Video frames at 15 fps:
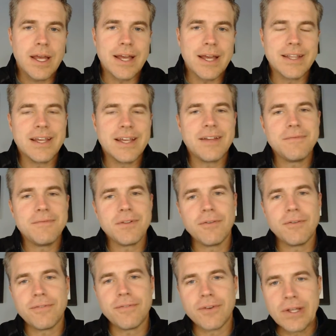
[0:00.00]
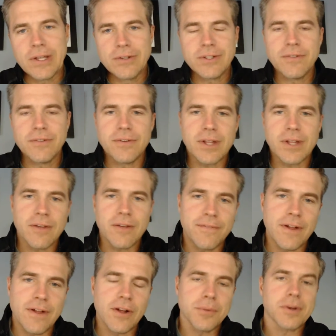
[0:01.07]
and then you feel guilty, feel like a
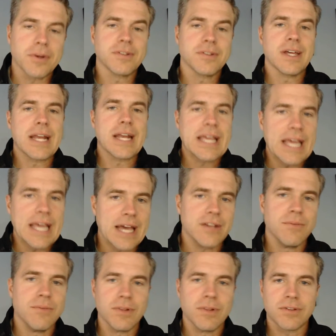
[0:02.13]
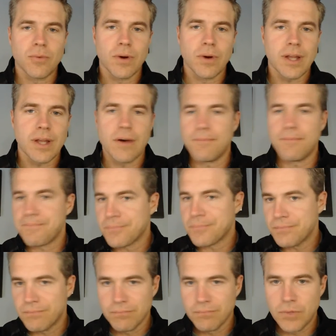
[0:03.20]
failure because yet again you missed a workout.
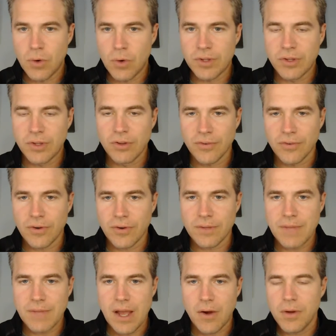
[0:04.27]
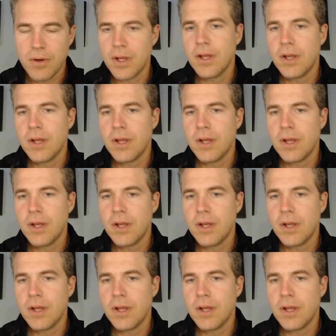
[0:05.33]
No excuse for it now.